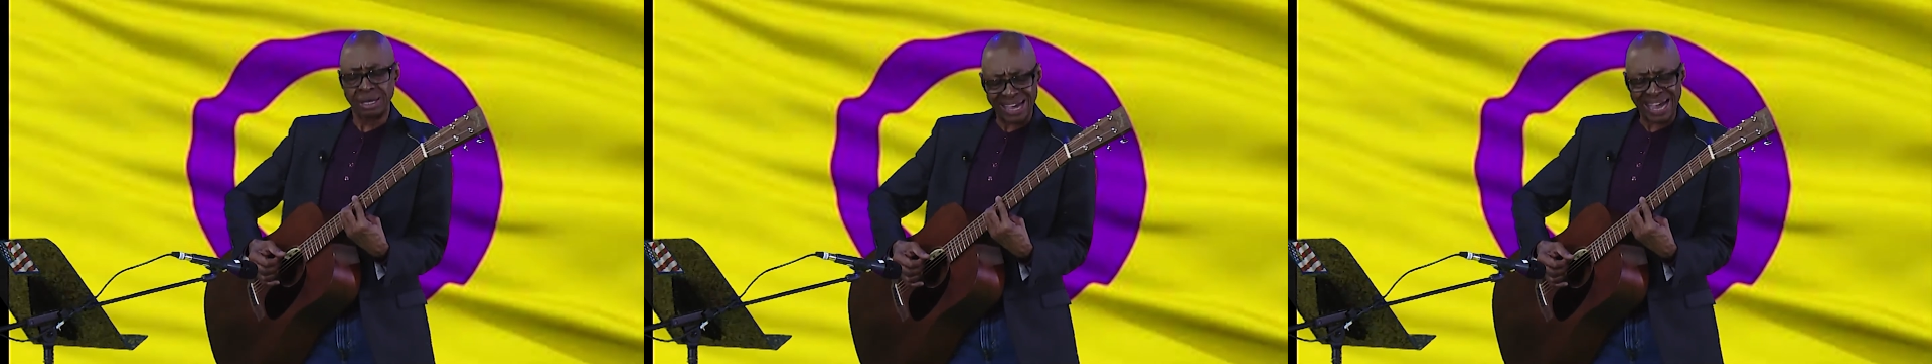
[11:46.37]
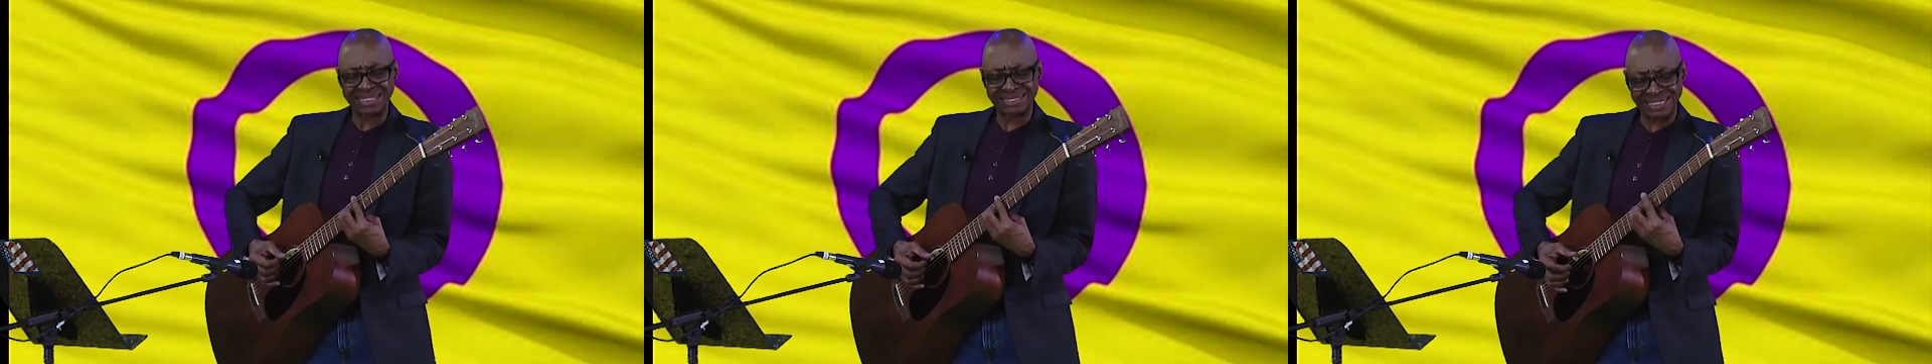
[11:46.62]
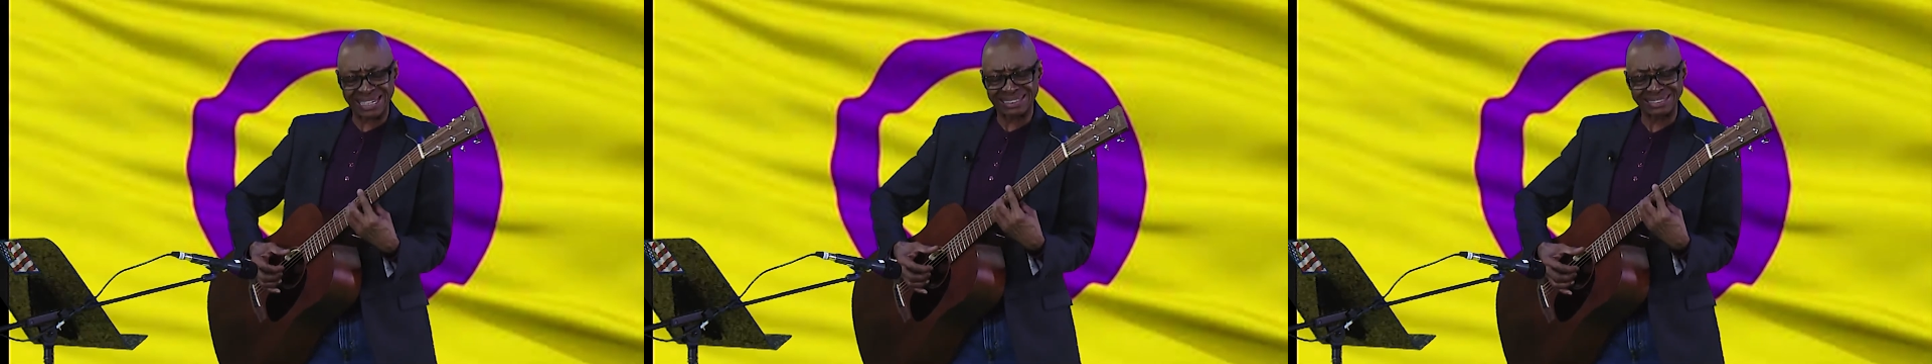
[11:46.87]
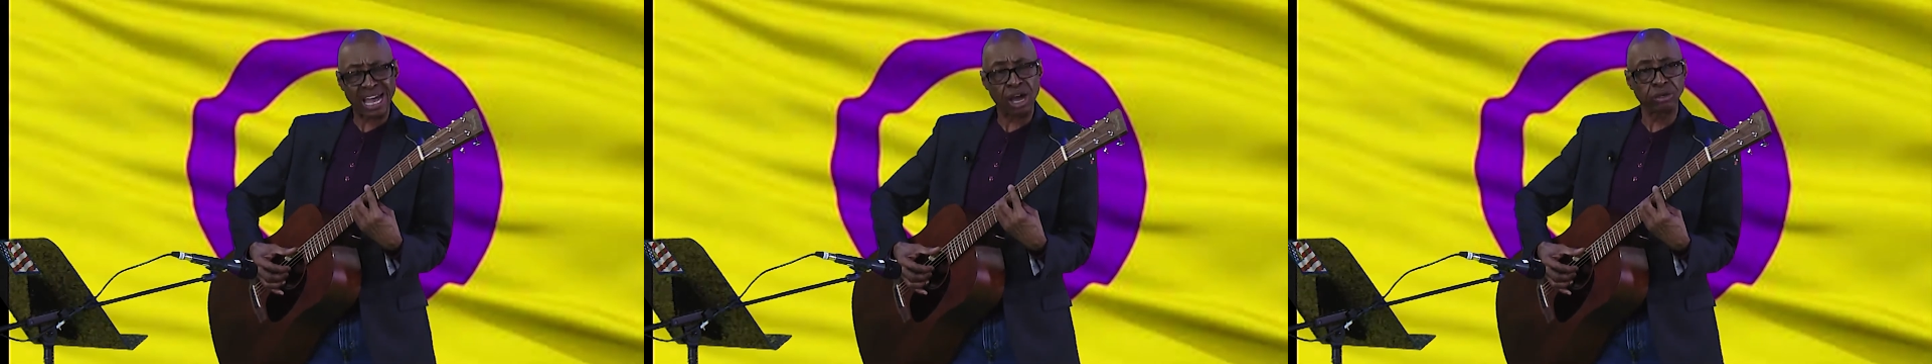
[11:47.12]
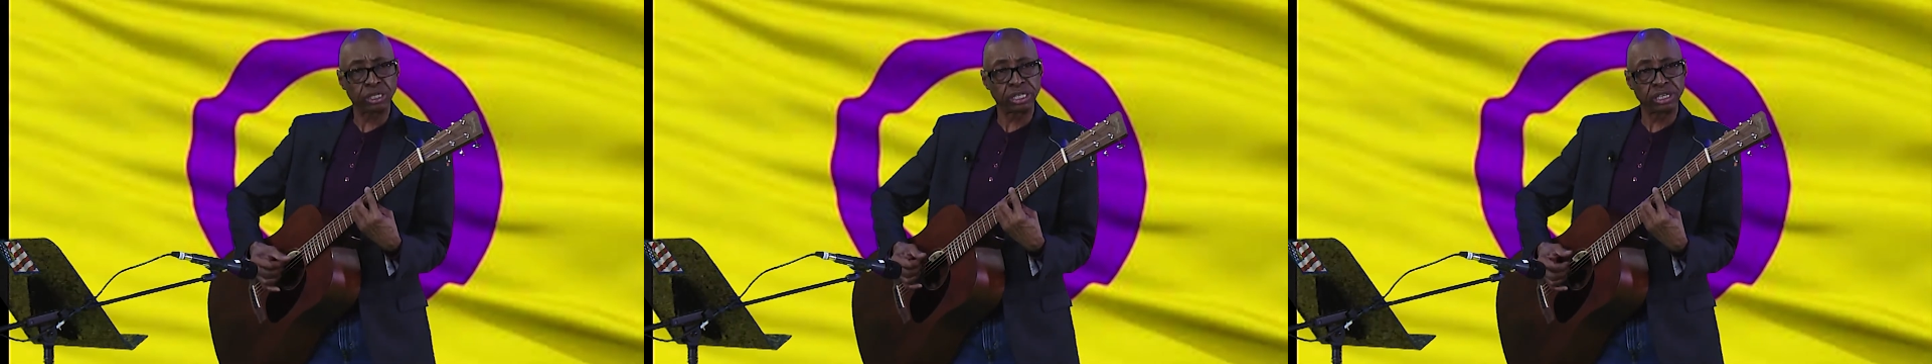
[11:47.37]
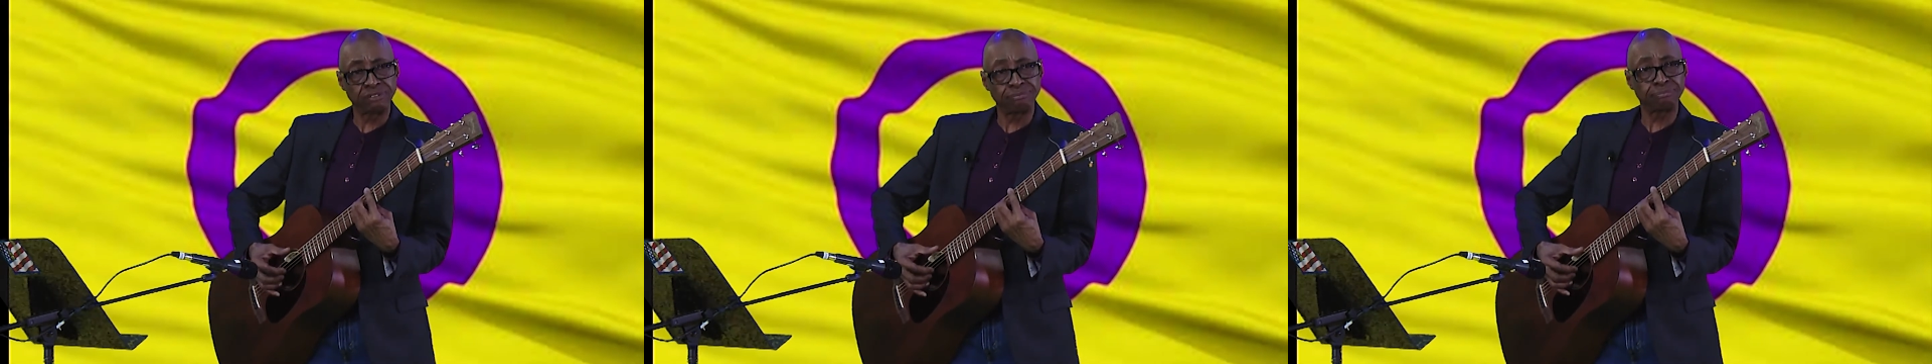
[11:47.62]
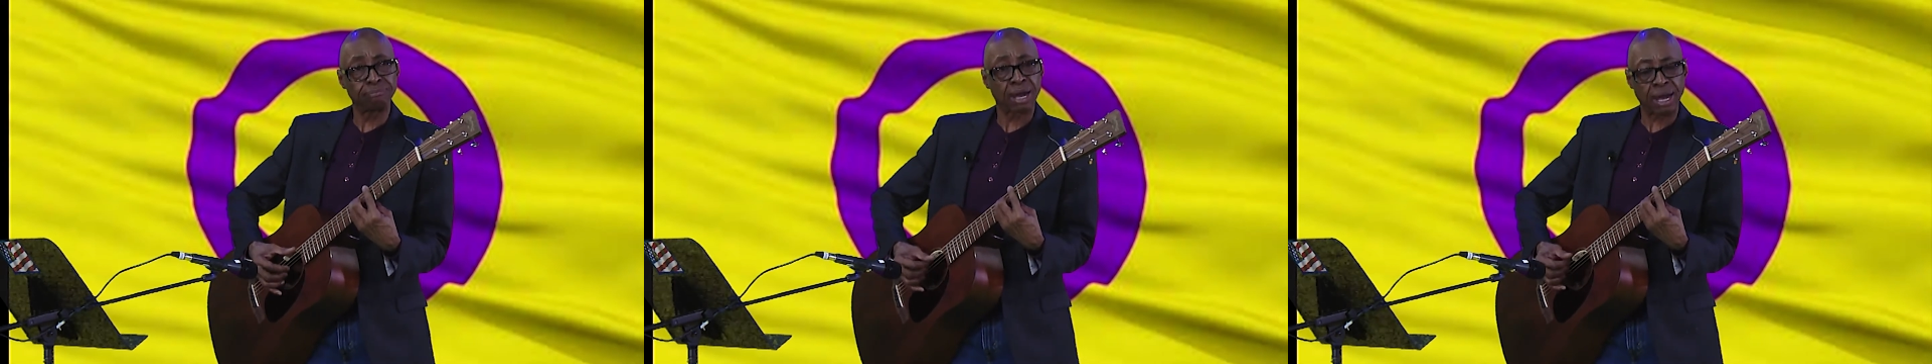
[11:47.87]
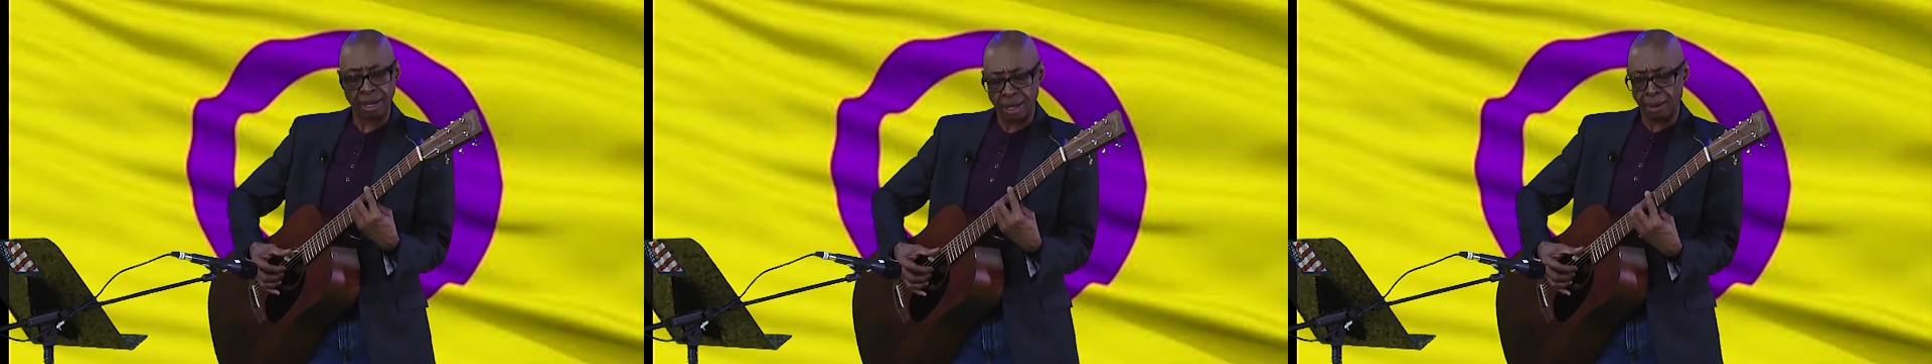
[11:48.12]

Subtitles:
I said now leave my